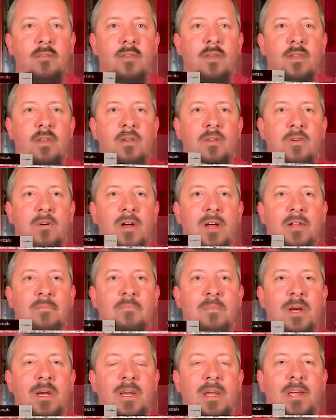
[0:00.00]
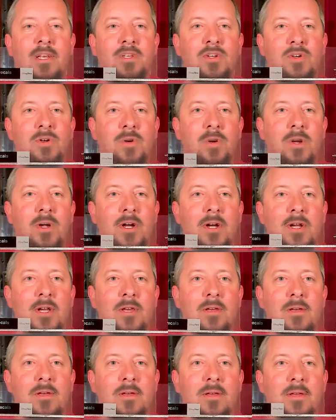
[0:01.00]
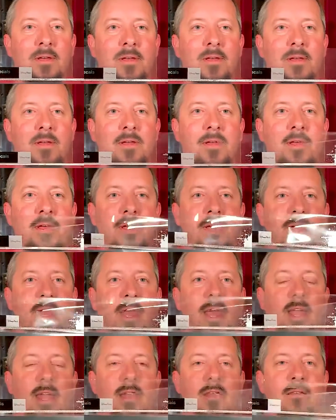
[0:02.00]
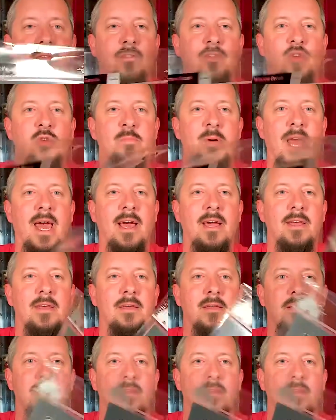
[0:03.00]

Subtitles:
going to go on my truck, and it's a 2-pack.